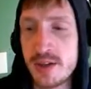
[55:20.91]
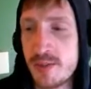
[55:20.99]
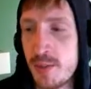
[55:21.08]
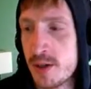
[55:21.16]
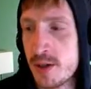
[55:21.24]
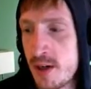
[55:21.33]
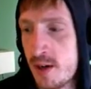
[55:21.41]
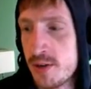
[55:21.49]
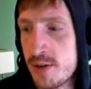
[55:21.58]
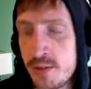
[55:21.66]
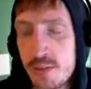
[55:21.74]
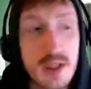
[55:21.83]
America
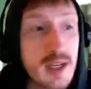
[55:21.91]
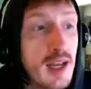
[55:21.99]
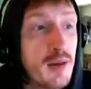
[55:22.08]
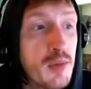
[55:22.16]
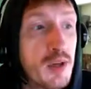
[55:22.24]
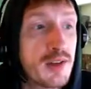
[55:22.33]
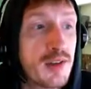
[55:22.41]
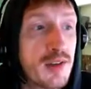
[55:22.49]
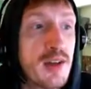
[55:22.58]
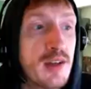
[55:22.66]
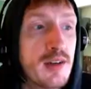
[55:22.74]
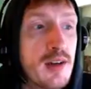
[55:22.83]
Chavez too much again because of that